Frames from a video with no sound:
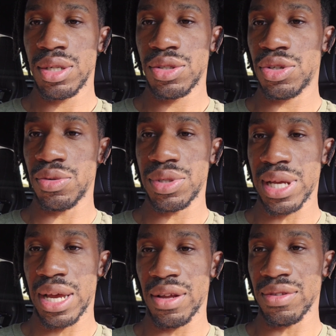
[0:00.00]
chew
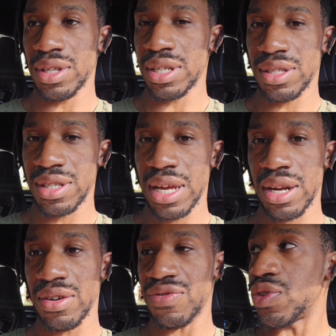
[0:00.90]
sound instead
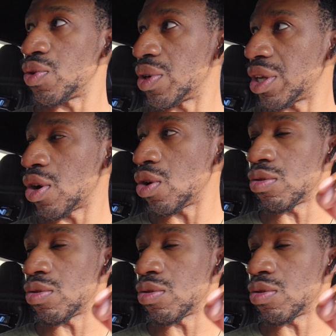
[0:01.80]
of doing the whole